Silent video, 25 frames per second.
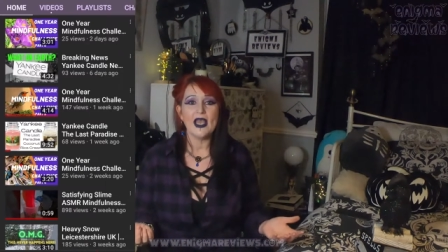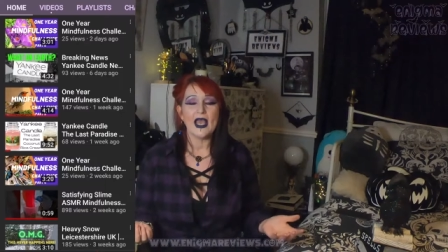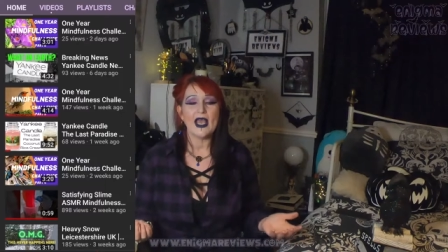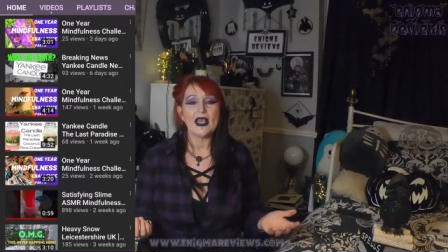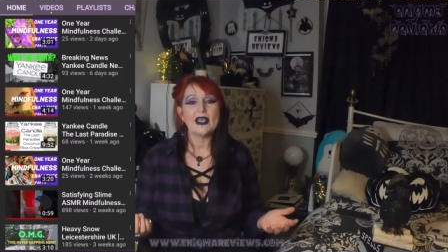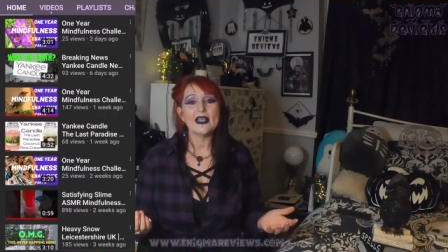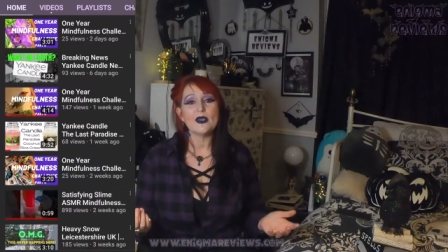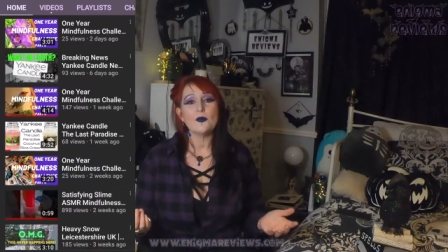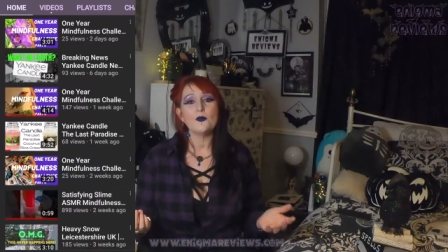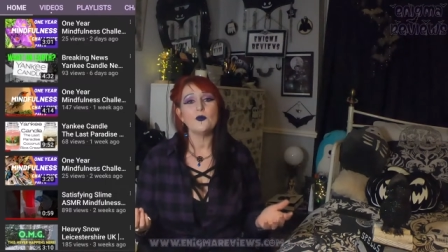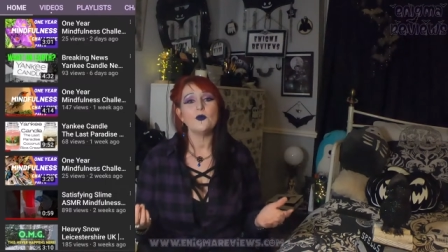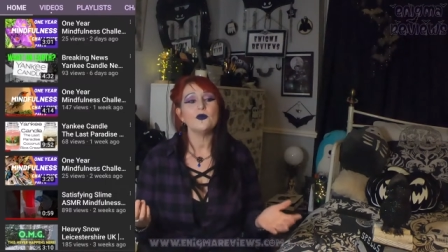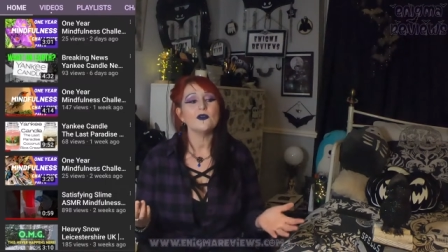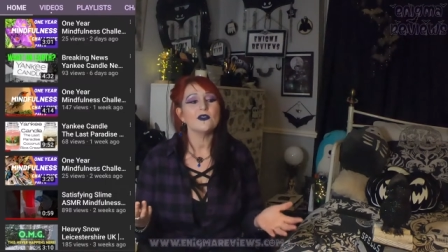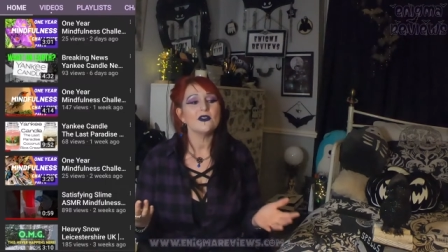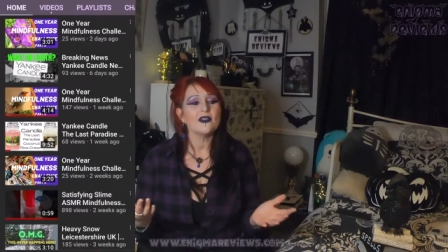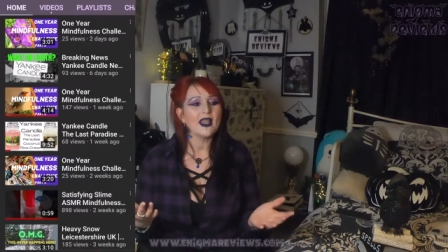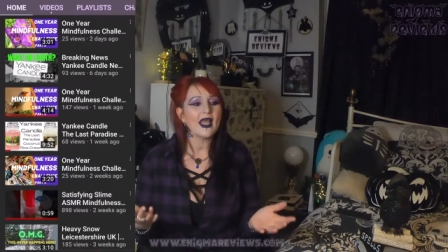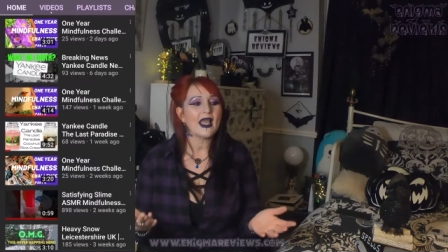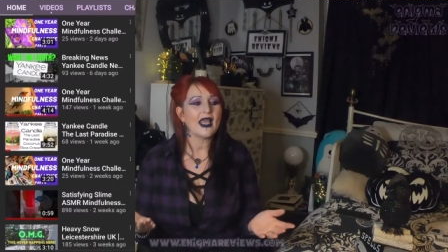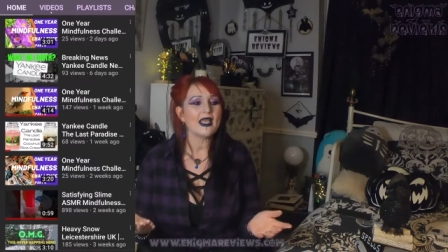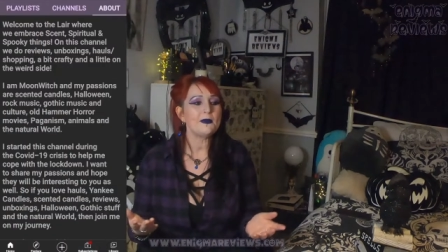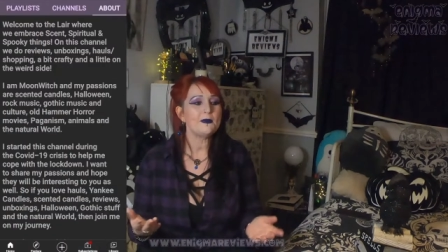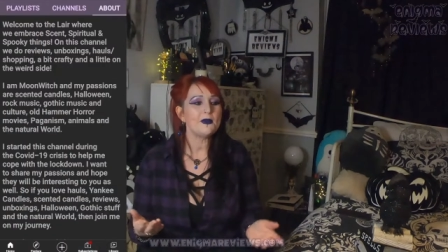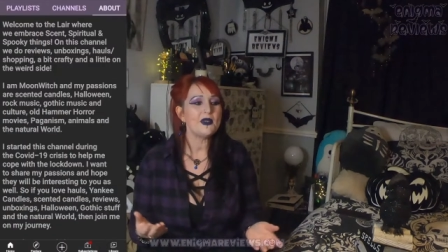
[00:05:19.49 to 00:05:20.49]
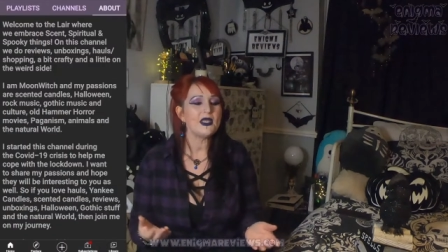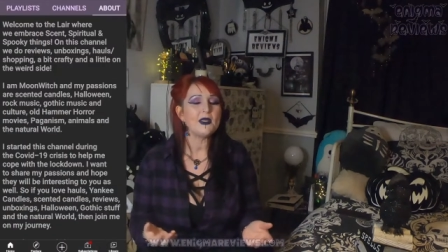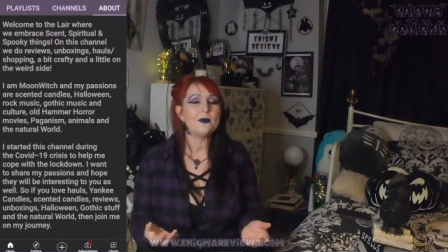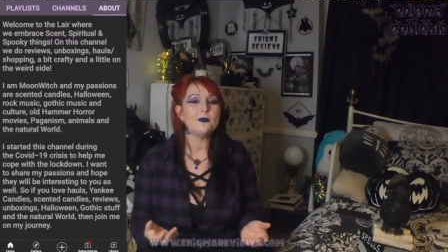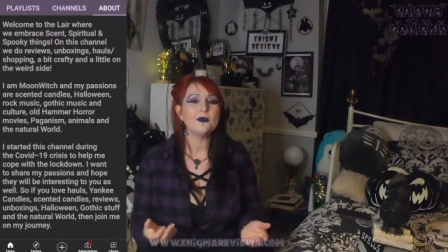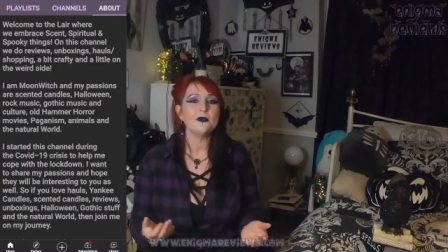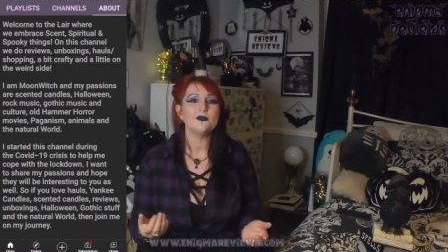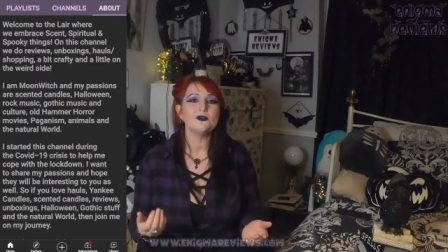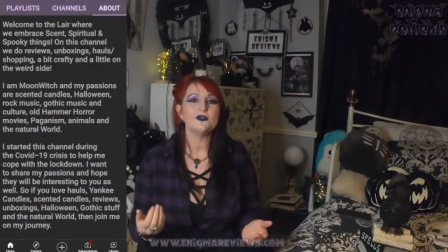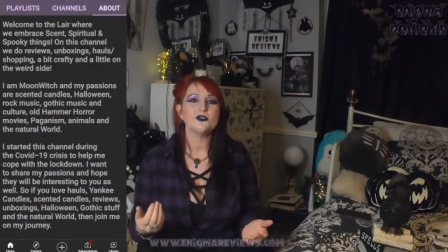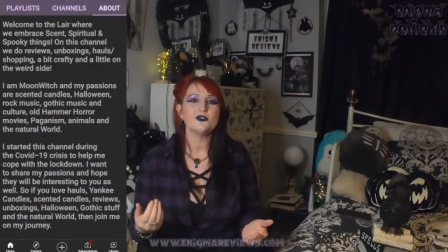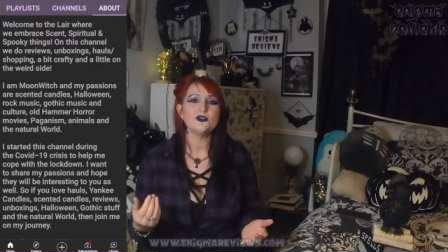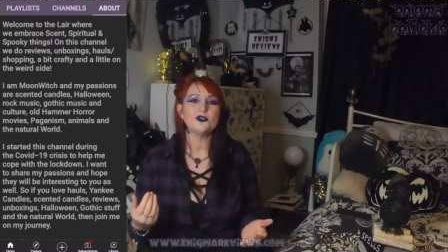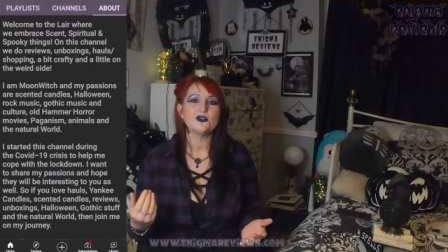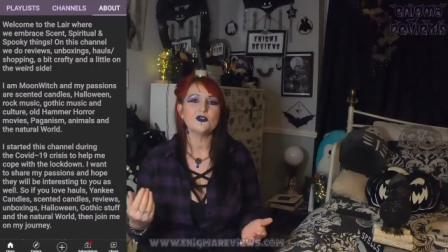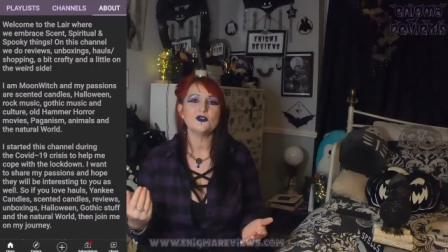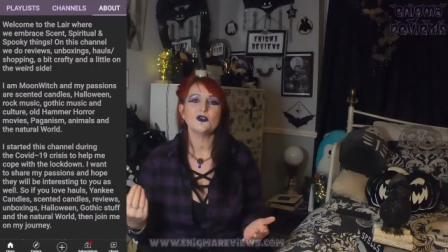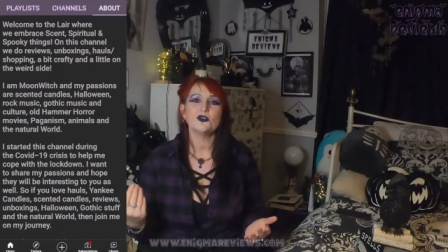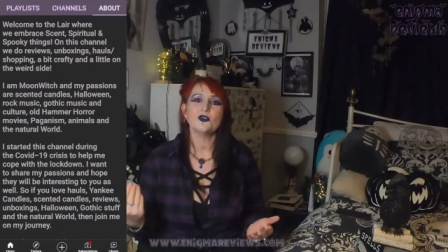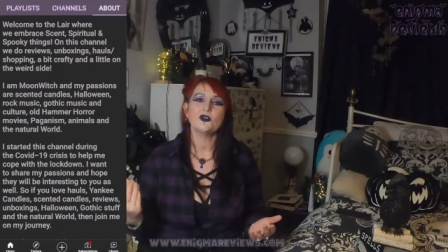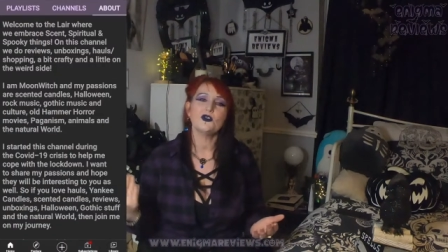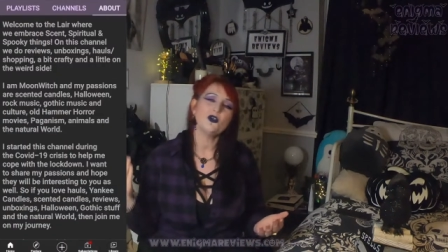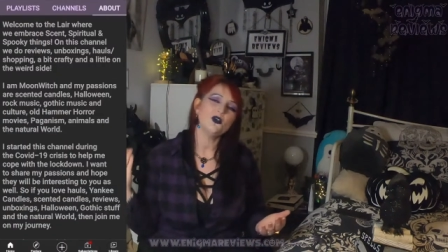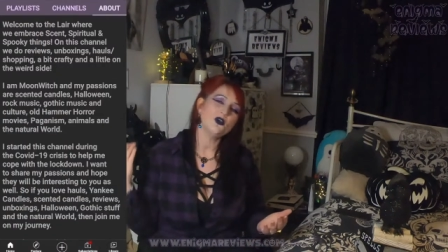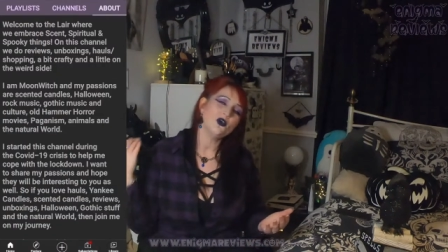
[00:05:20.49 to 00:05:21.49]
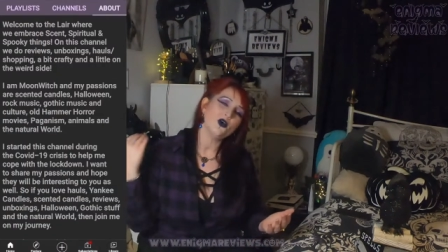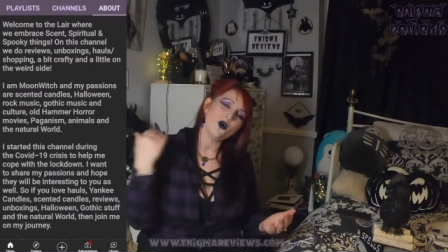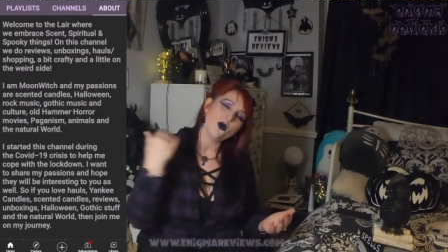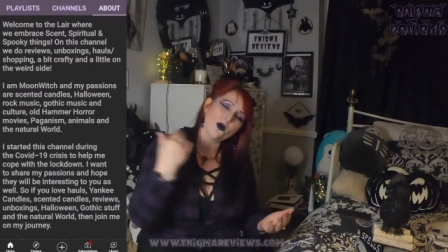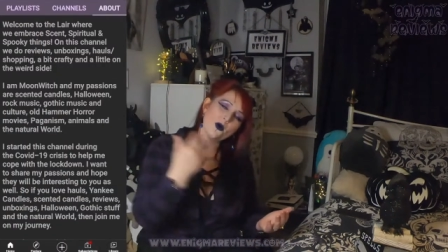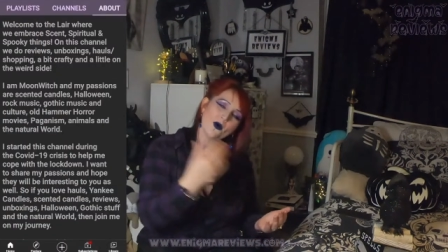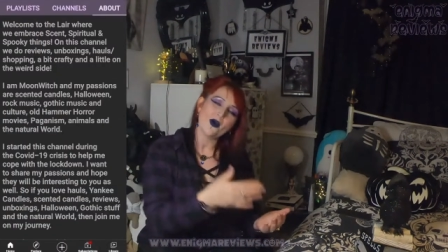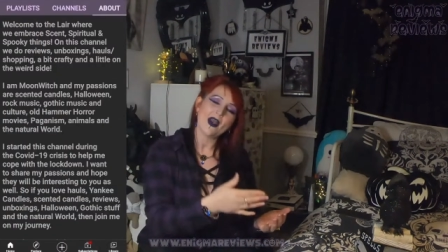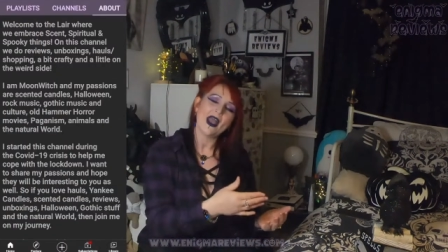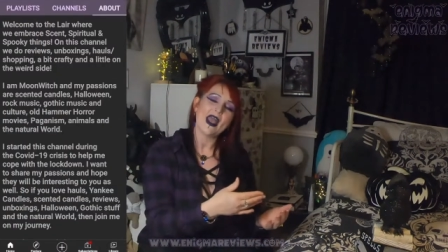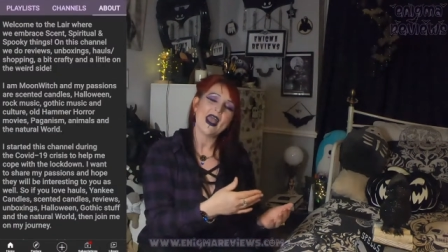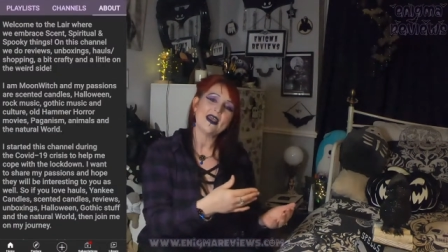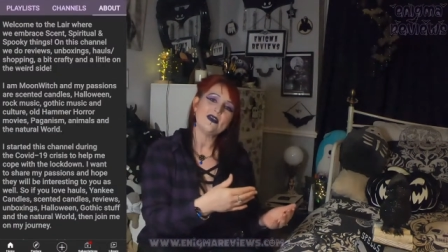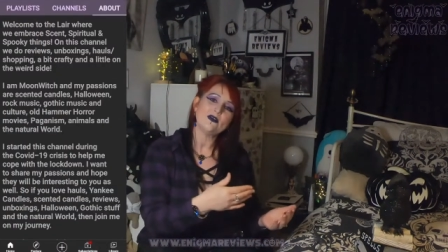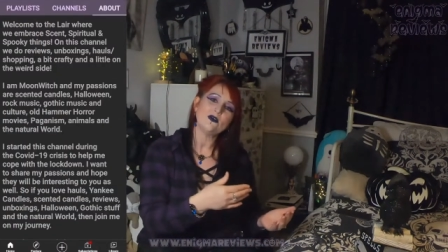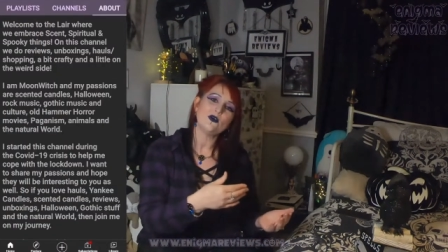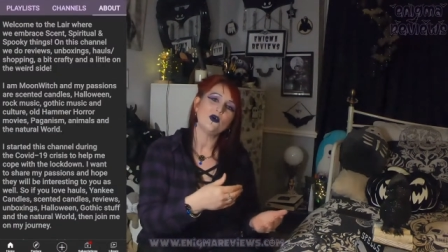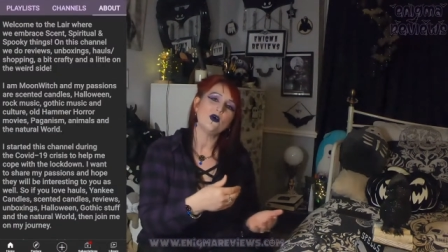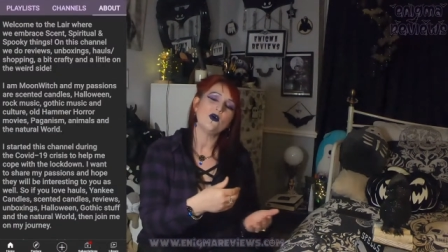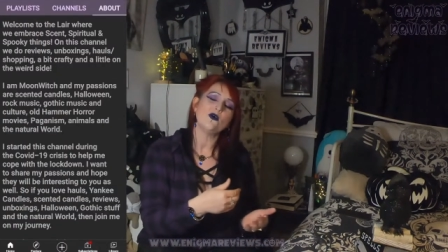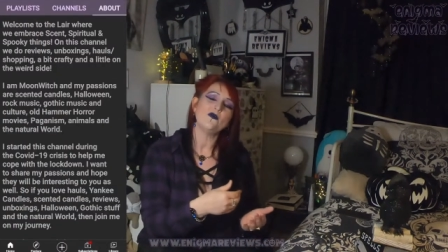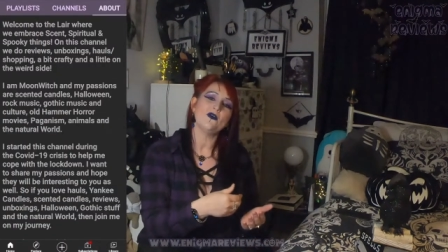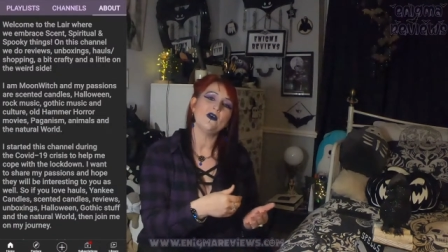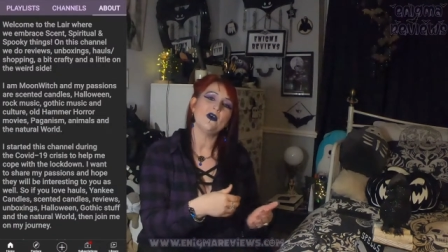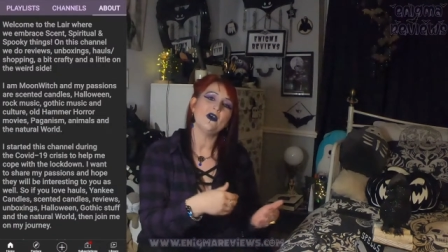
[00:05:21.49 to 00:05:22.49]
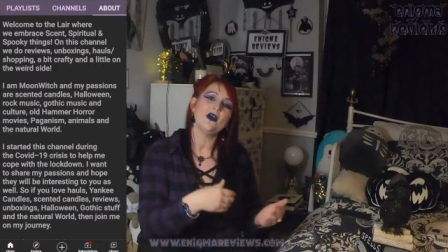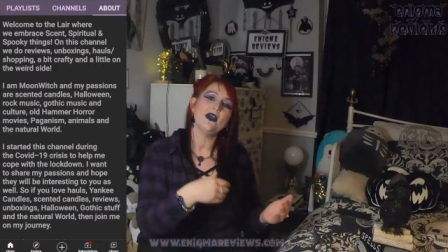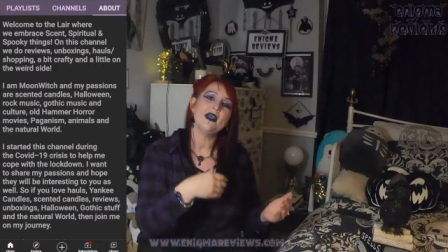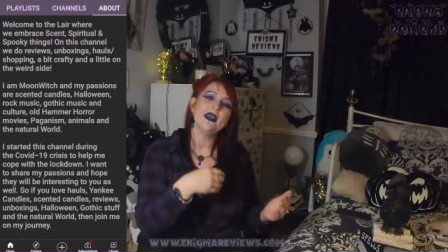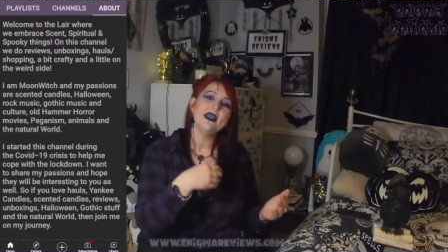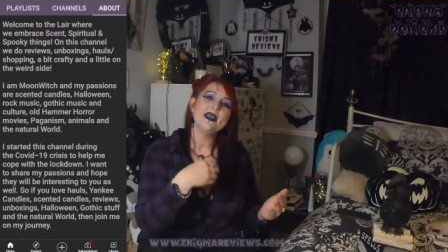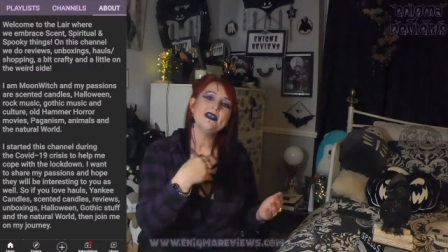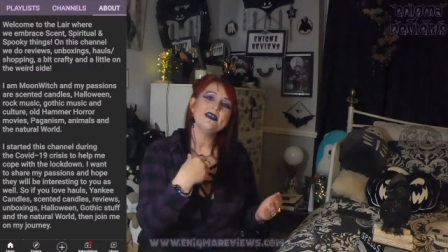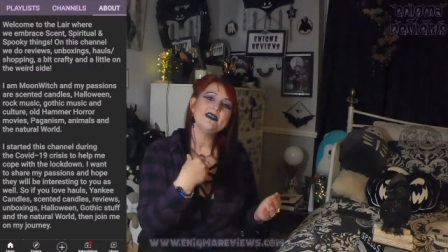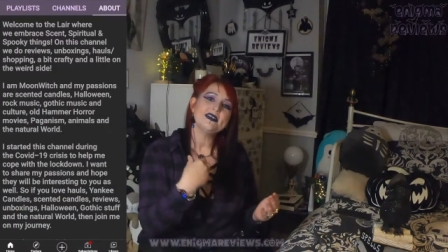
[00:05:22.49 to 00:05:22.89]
And I would like people to just go head over,